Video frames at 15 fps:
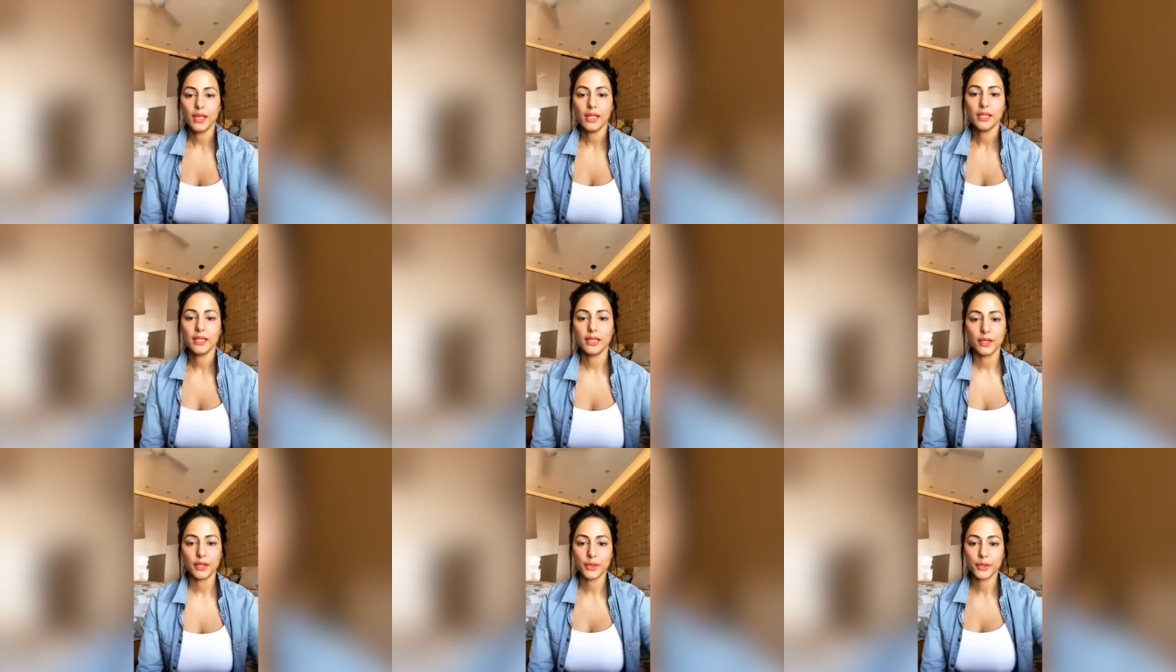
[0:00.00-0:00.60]

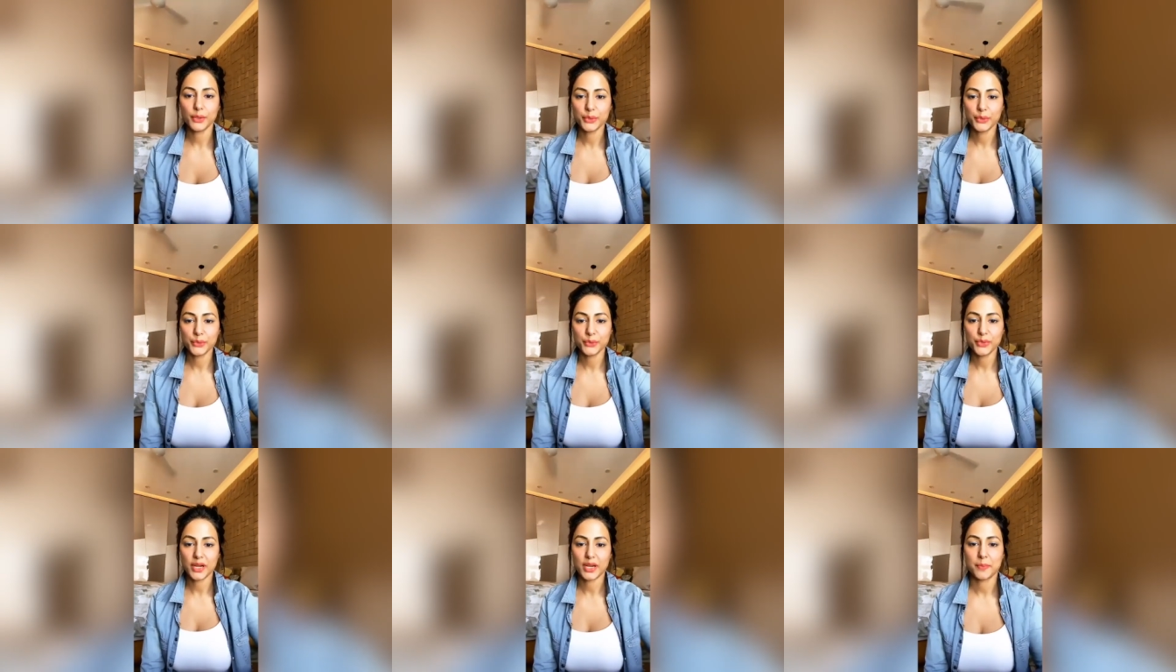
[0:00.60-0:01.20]

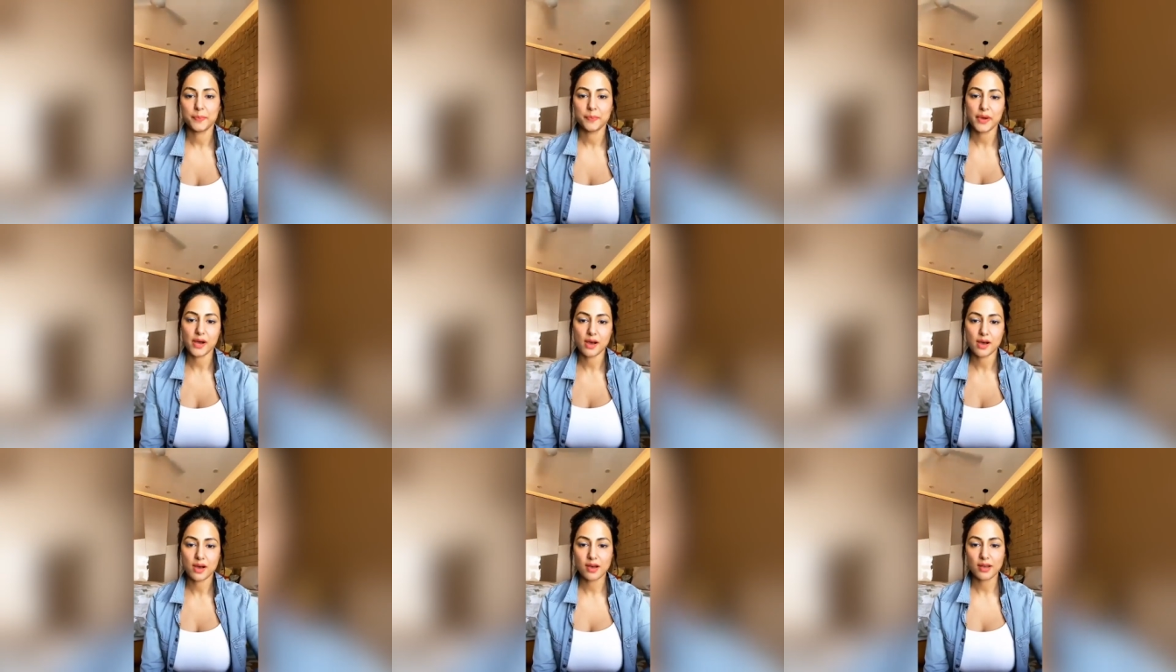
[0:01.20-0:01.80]
Hello,
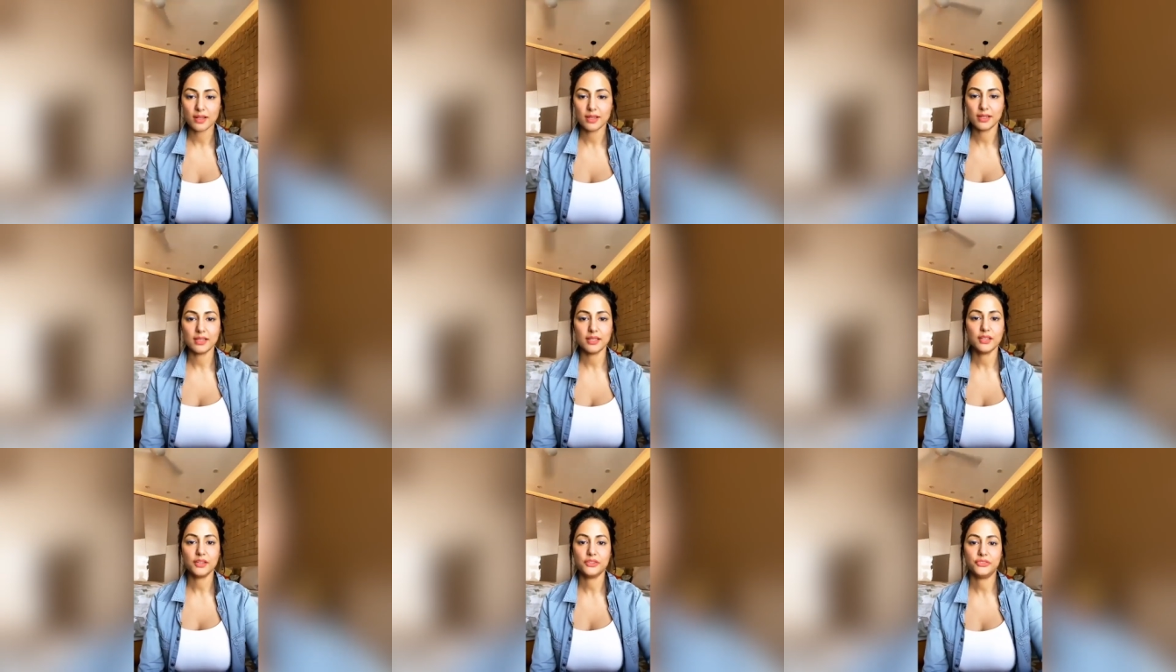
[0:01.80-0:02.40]

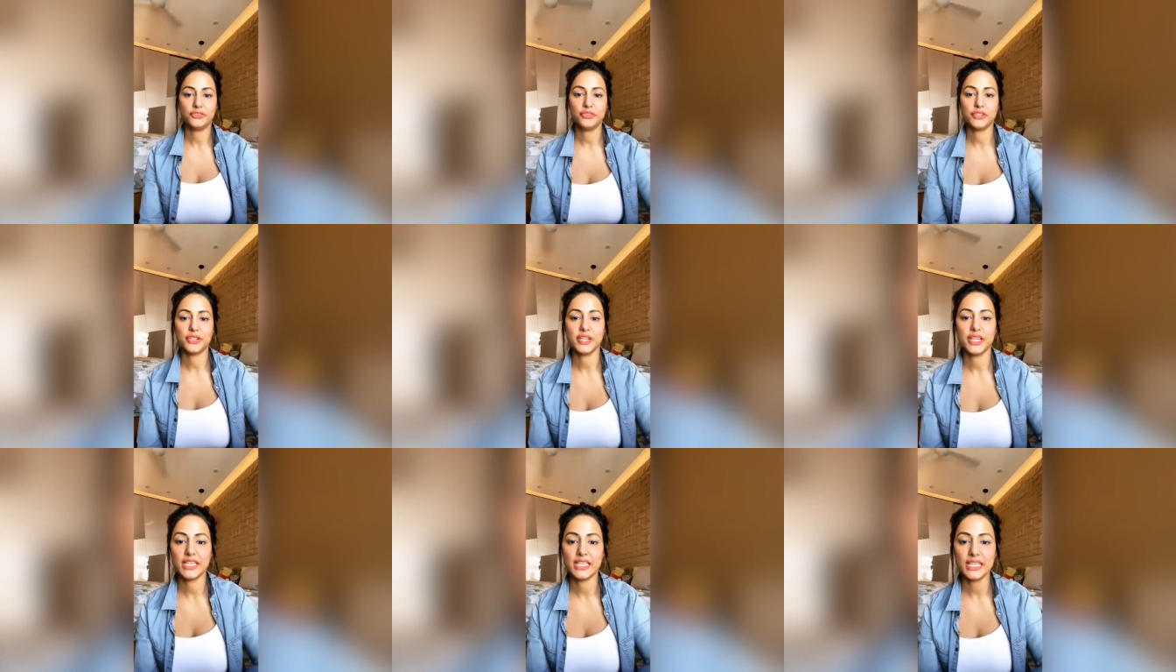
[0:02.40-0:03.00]
Harpal,
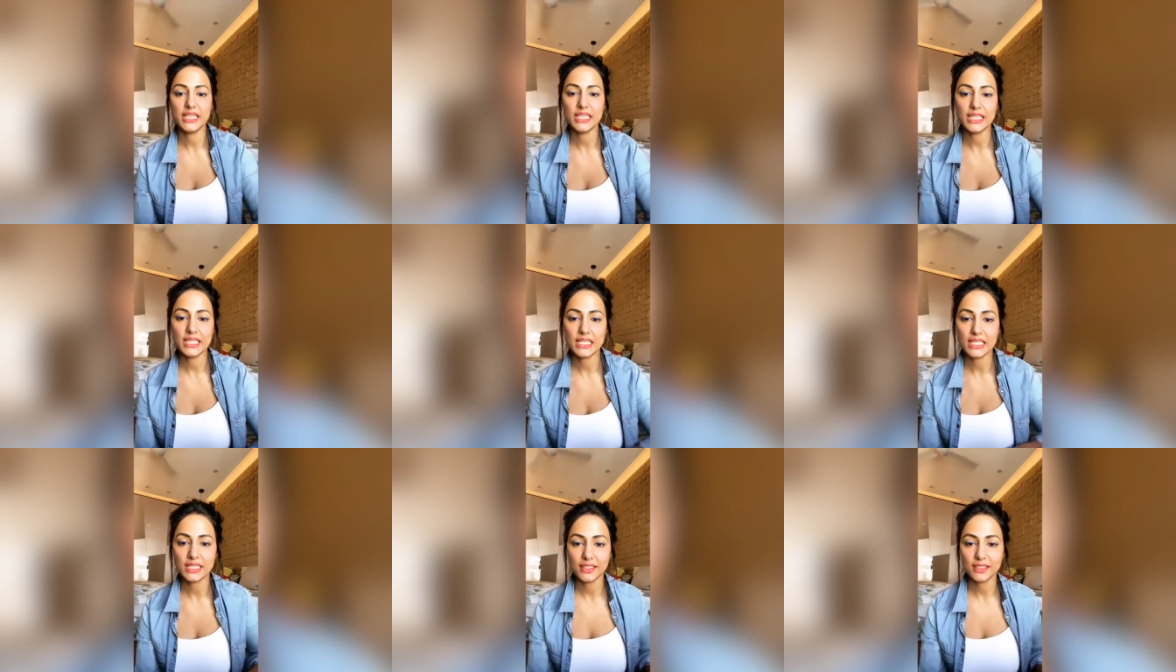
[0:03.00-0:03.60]

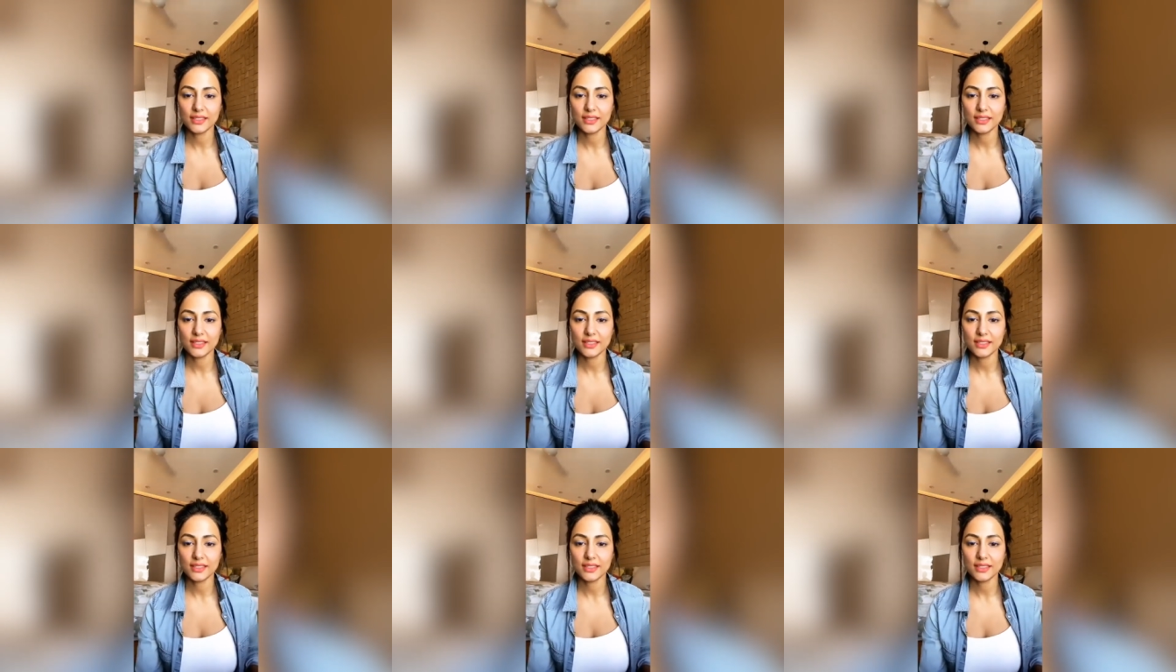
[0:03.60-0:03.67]
Farheen.